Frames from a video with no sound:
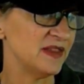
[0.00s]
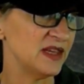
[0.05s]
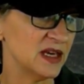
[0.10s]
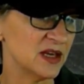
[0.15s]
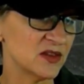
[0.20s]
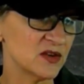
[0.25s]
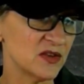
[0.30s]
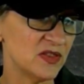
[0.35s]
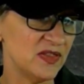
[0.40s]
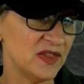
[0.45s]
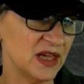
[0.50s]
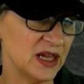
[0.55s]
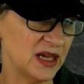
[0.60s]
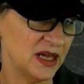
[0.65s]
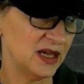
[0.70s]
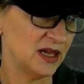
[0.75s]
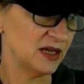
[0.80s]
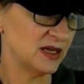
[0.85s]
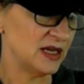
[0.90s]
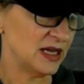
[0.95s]
The other
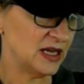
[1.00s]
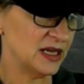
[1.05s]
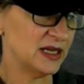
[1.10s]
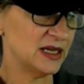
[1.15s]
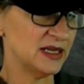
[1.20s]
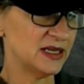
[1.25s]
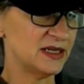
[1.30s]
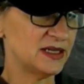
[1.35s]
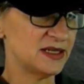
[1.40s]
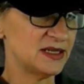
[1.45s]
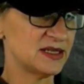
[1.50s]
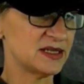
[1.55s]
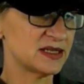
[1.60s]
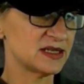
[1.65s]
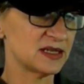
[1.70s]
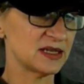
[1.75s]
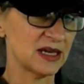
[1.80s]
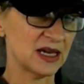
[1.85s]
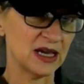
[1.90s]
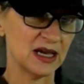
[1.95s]
thing
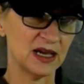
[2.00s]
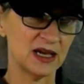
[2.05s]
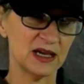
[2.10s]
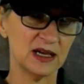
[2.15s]
is,